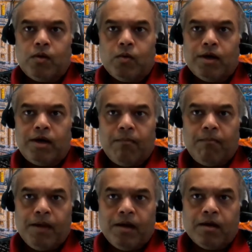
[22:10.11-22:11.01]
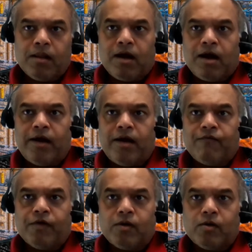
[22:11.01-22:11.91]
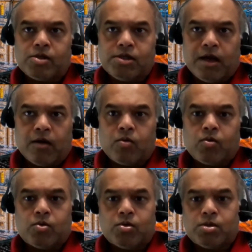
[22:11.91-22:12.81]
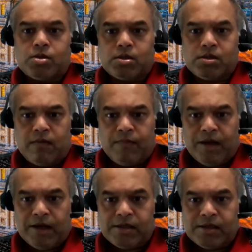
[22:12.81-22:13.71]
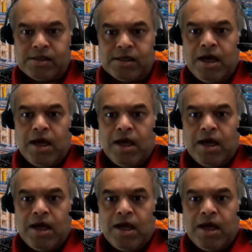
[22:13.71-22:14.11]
do a typical kind of a Coursera course or something like this,